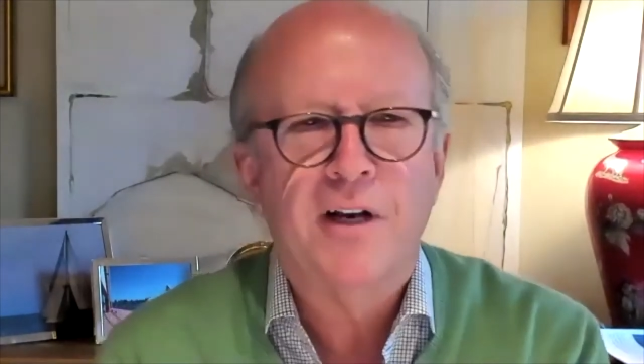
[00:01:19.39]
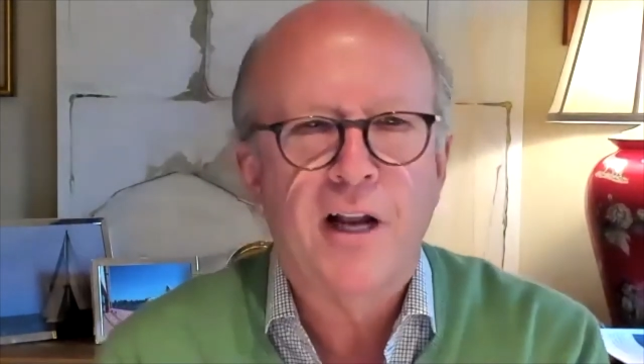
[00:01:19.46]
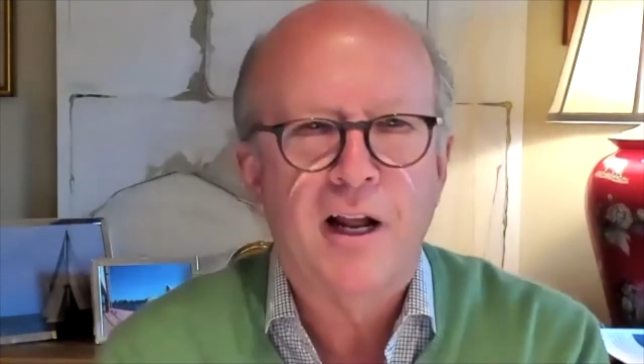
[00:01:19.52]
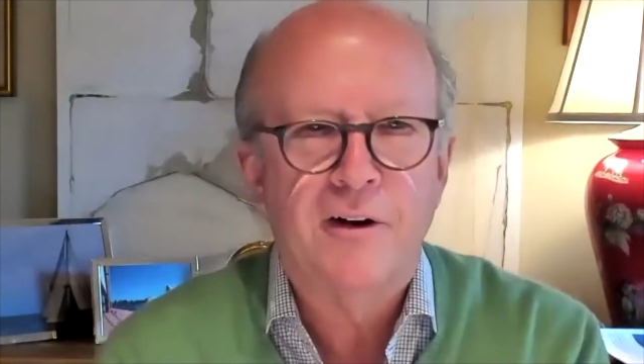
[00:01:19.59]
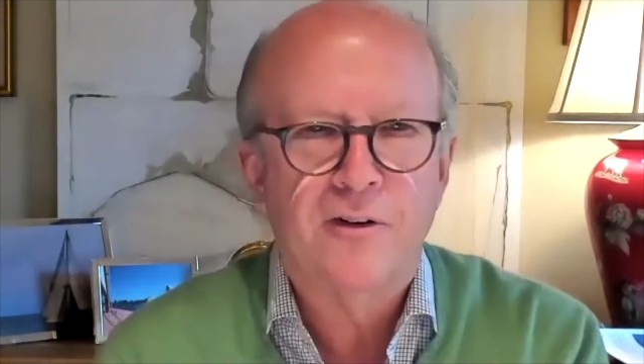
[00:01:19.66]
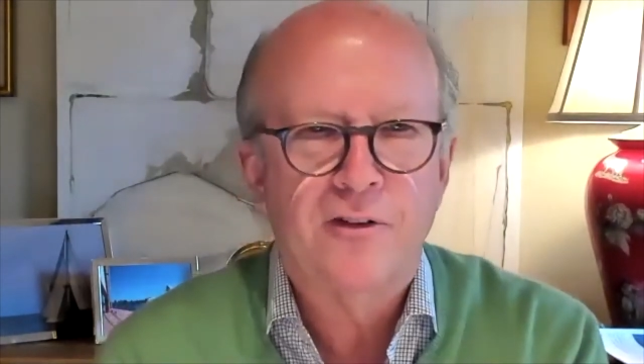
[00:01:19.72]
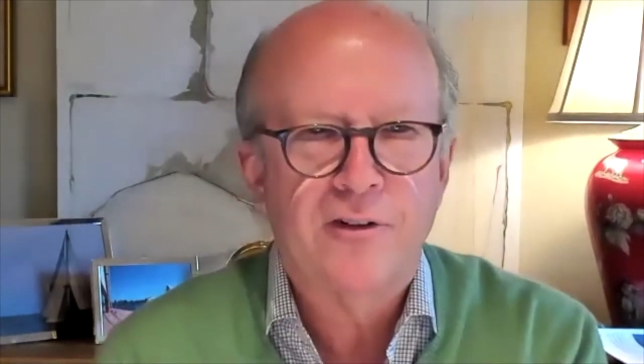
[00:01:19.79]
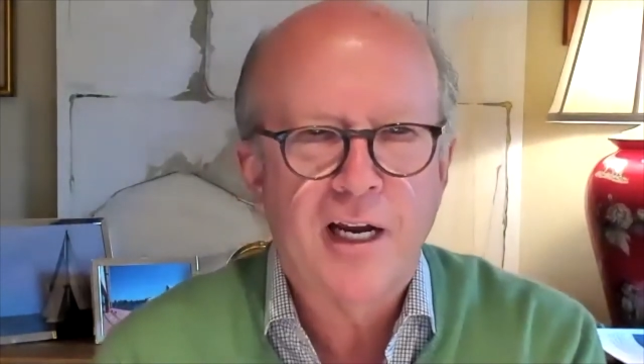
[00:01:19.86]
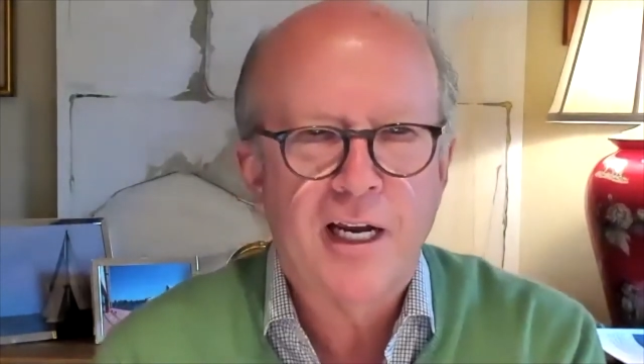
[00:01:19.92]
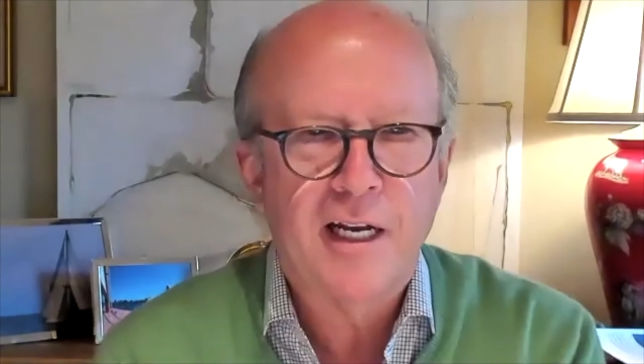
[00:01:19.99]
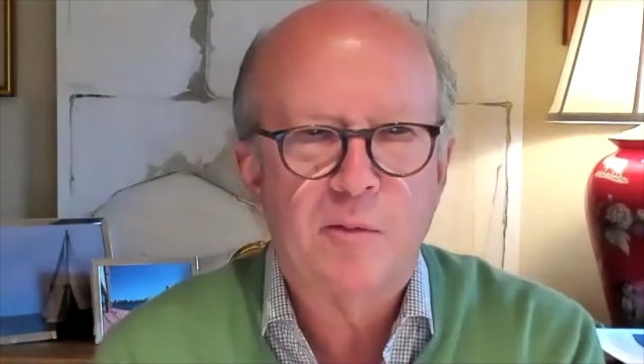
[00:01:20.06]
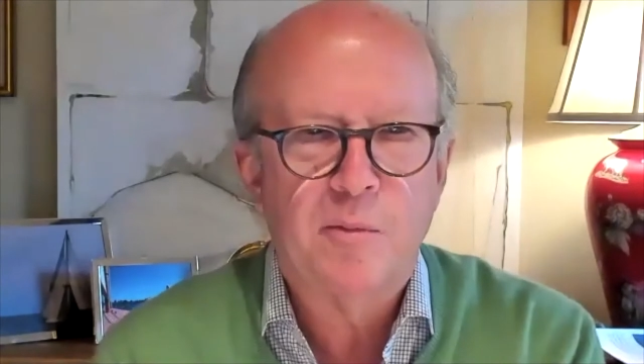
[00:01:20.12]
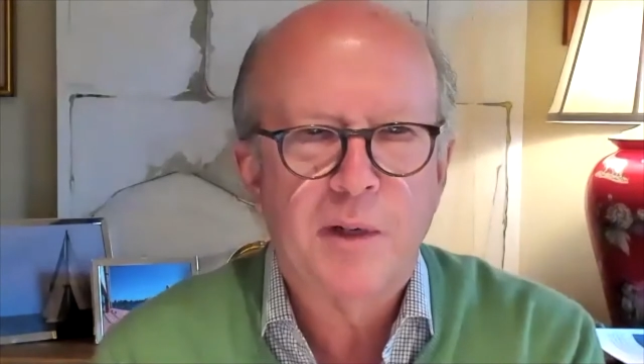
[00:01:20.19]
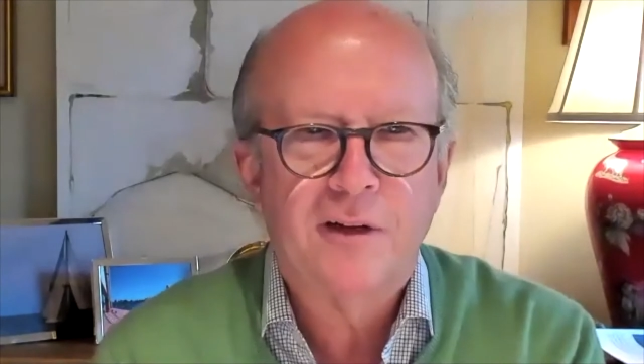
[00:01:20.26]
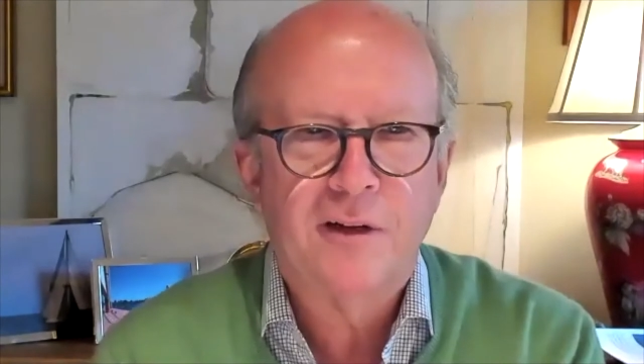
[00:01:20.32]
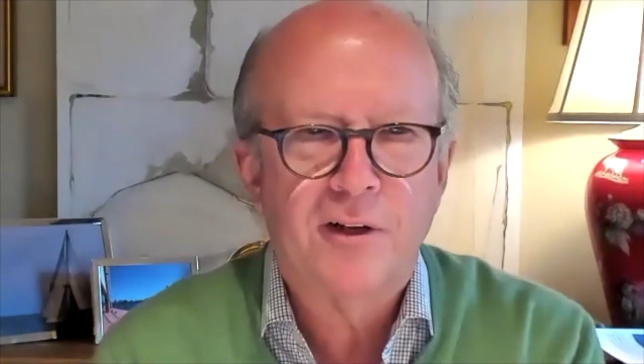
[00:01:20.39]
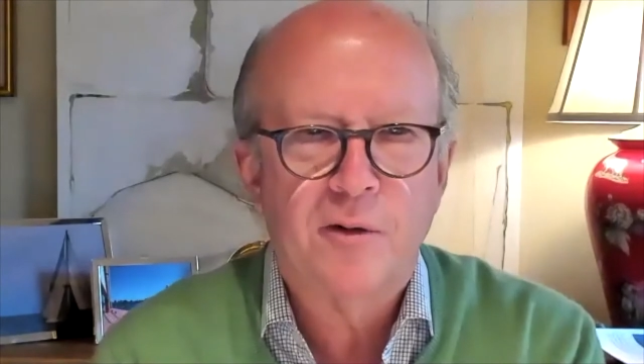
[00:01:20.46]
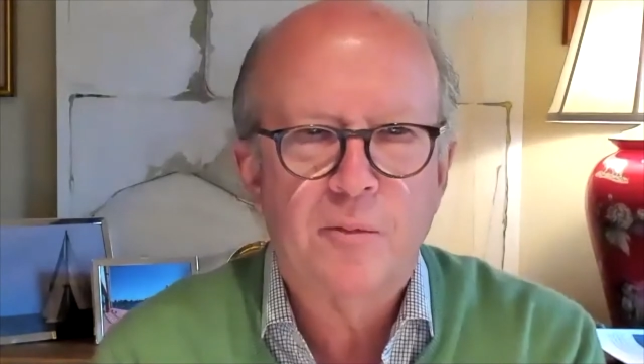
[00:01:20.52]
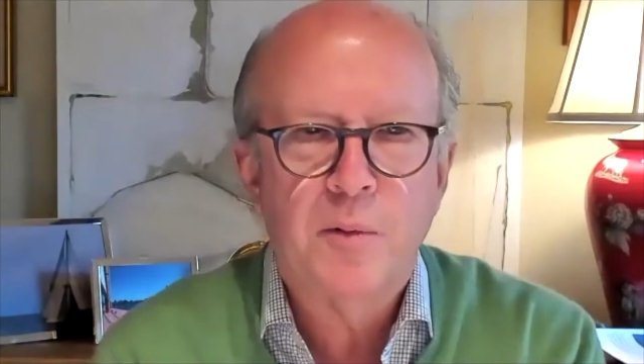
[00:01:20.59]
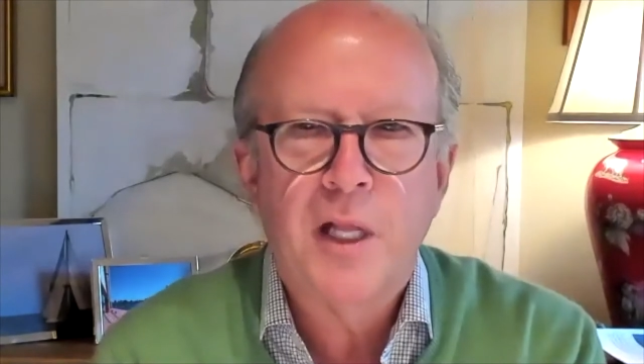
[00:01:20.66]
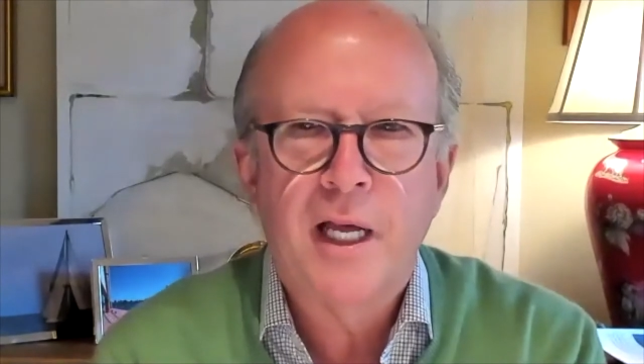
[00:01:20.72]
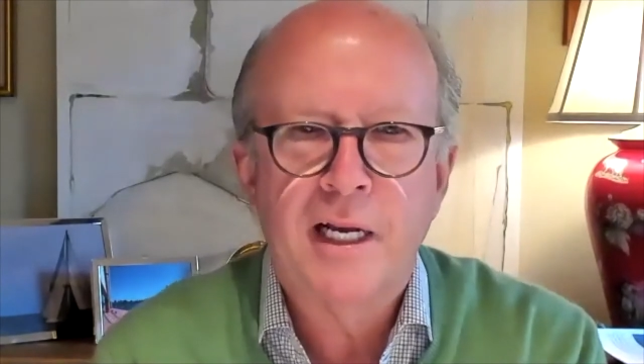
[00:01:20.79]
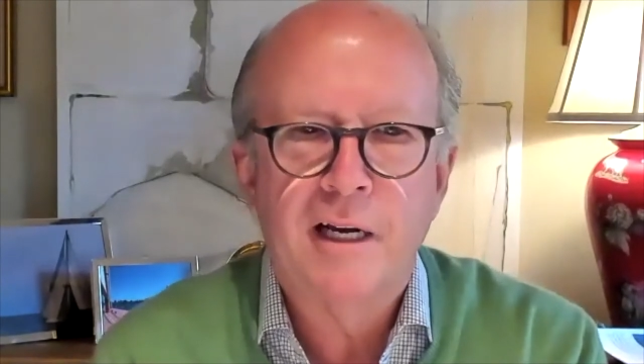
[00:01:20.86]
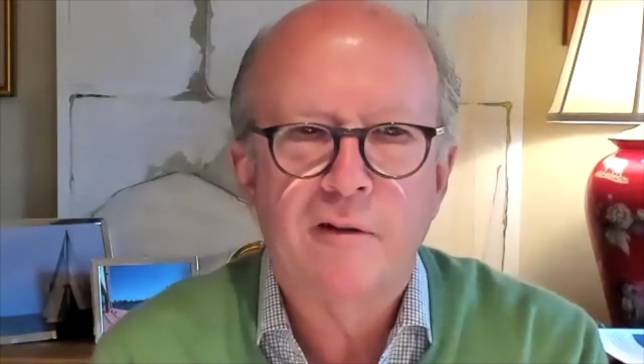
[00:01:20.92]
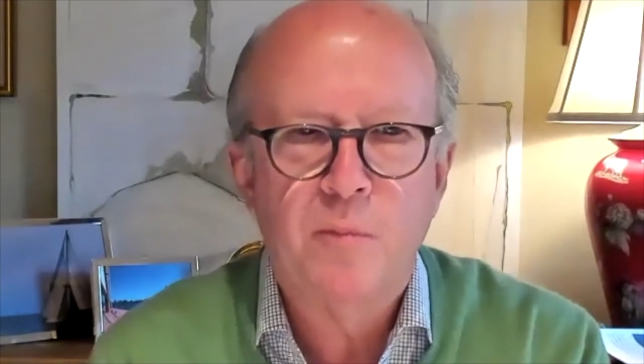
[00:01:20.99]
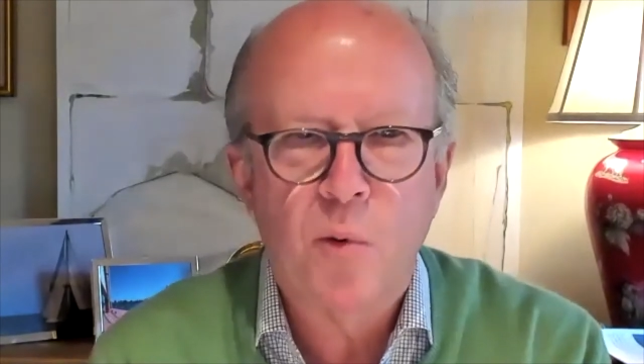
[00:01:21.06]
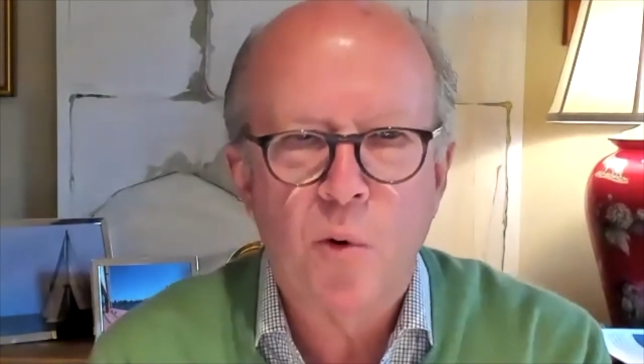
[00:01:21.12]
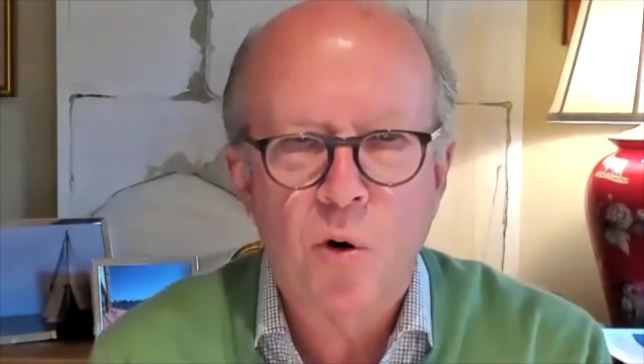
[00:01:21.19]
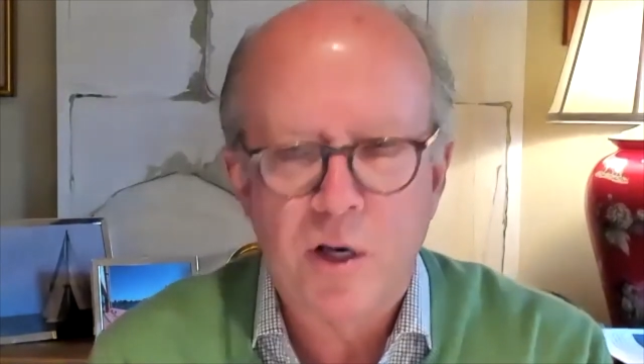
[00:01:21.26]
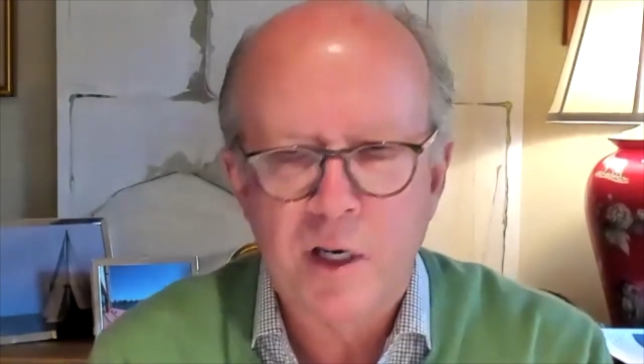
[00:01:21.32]
understated because there are plenty of
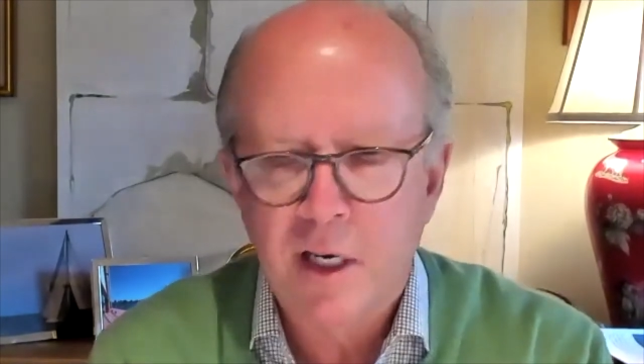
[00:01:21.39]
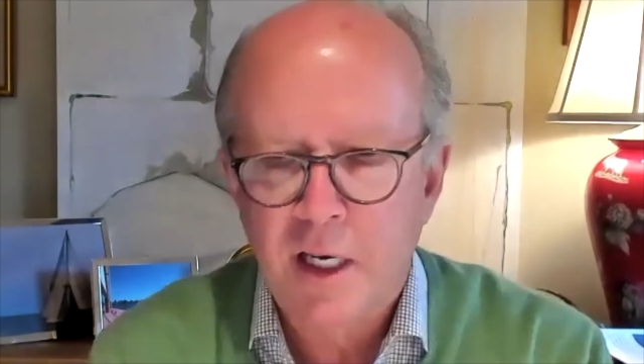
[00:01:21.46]
board